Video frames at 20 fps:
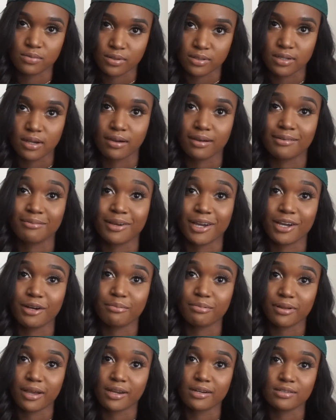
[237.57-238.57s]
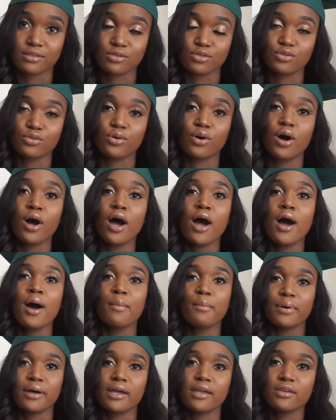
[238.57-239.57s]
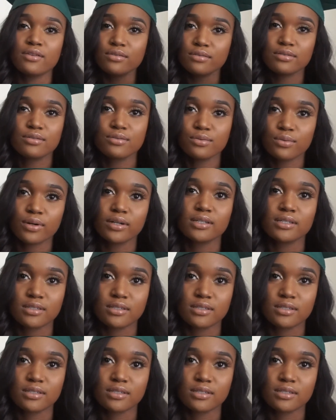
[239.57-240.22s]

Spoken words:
We're talking about applying to school, but you do want to